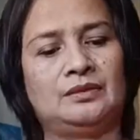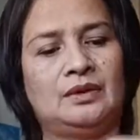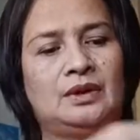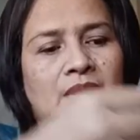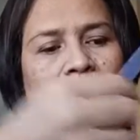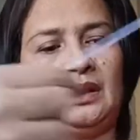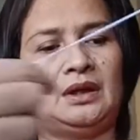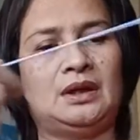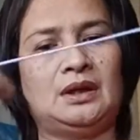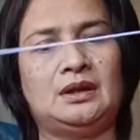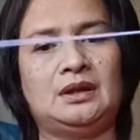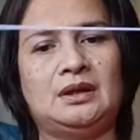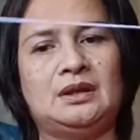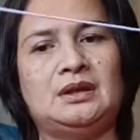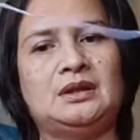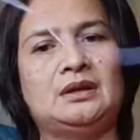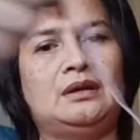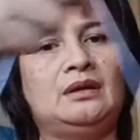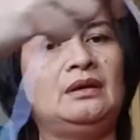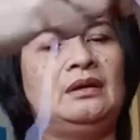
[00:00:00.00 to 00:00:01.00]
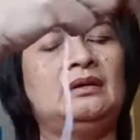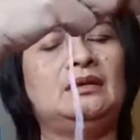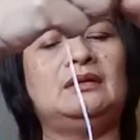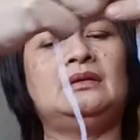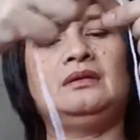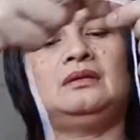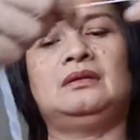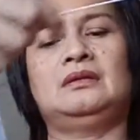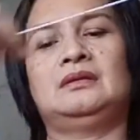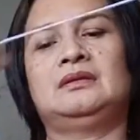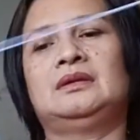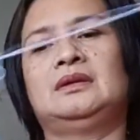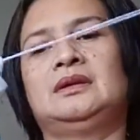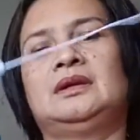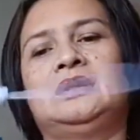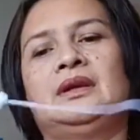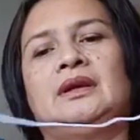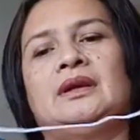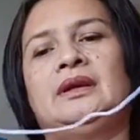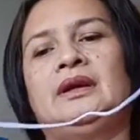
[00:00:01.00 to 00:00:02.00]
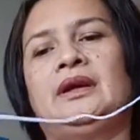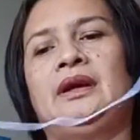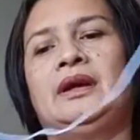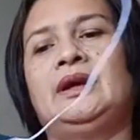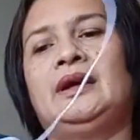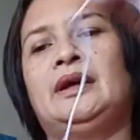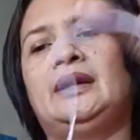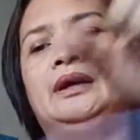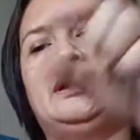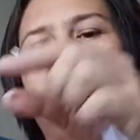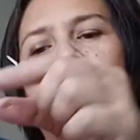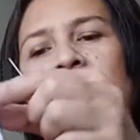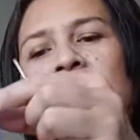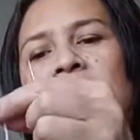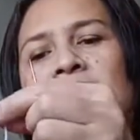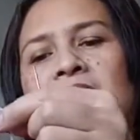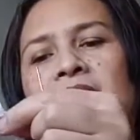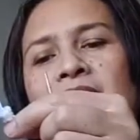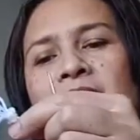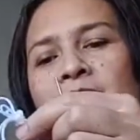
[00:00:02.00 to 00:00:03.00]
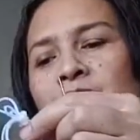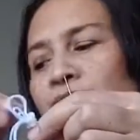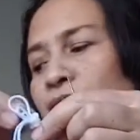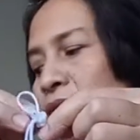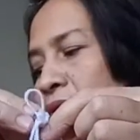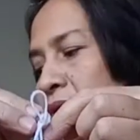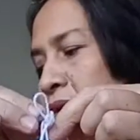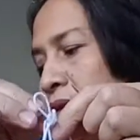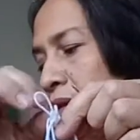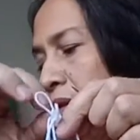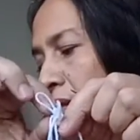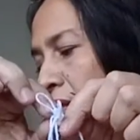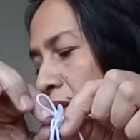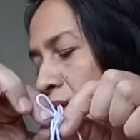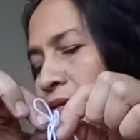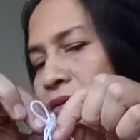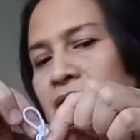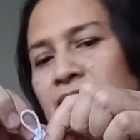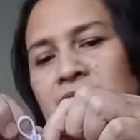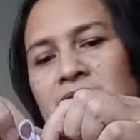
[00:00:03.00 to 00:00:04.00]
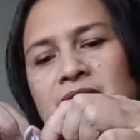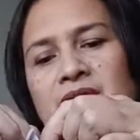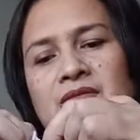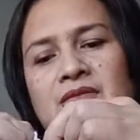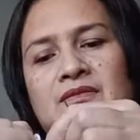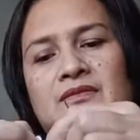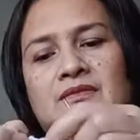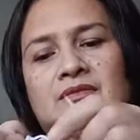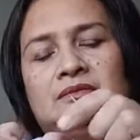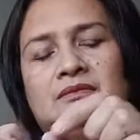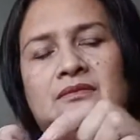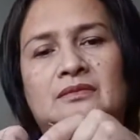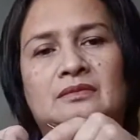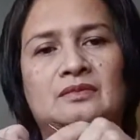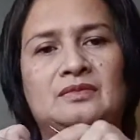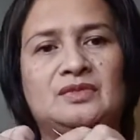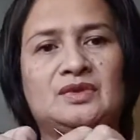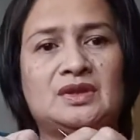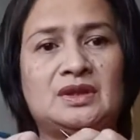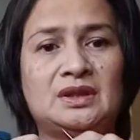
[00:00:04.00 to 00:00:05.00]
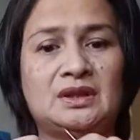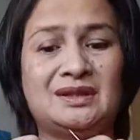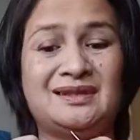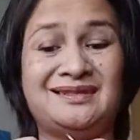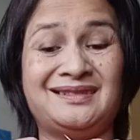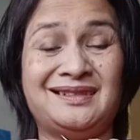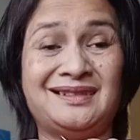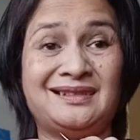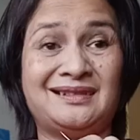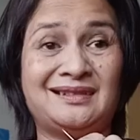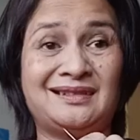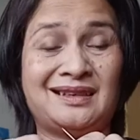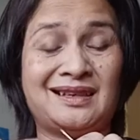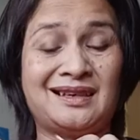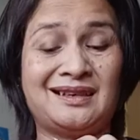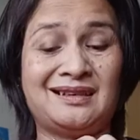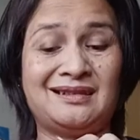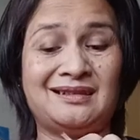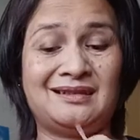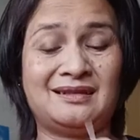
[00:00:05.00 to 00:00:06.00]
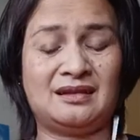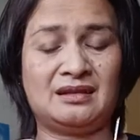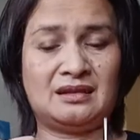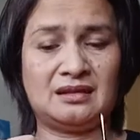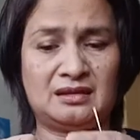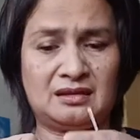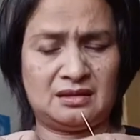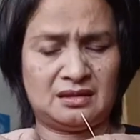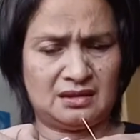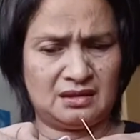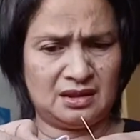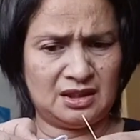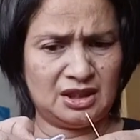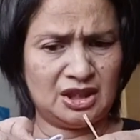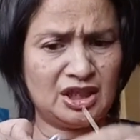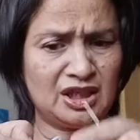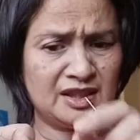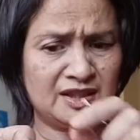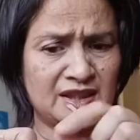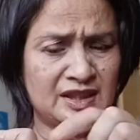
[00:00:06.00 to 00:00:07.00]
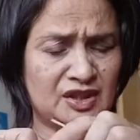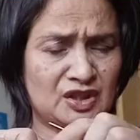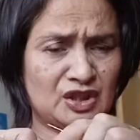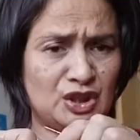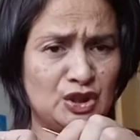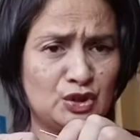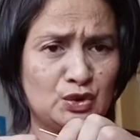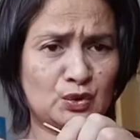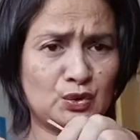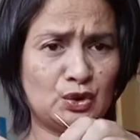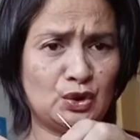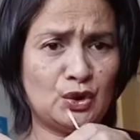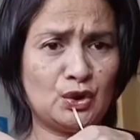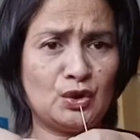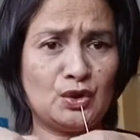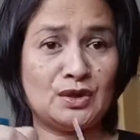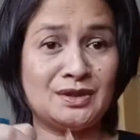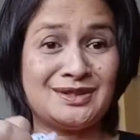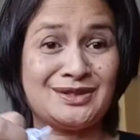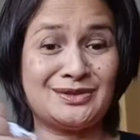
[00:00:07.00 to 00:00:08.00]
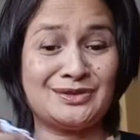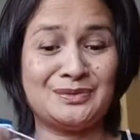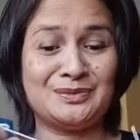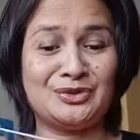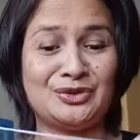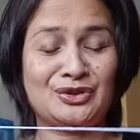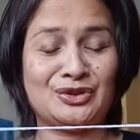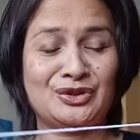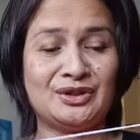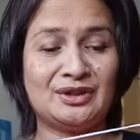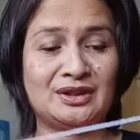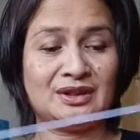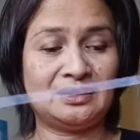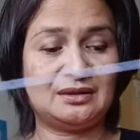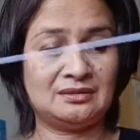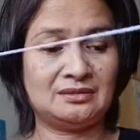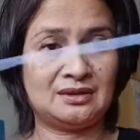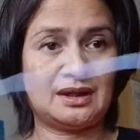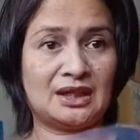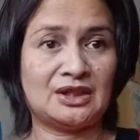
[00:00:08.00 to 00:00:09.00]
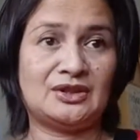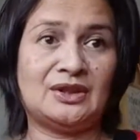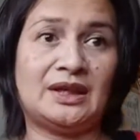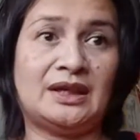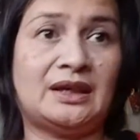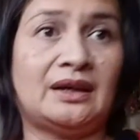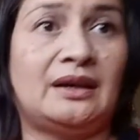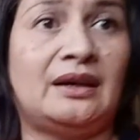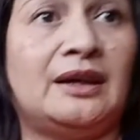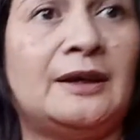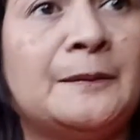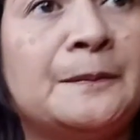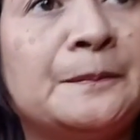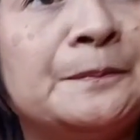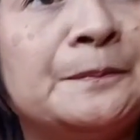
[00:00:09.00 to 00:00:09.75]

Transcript: Okay, the yarn, and I'm going to start. See that the yarn is actually too long, so I'm gonna actually cut it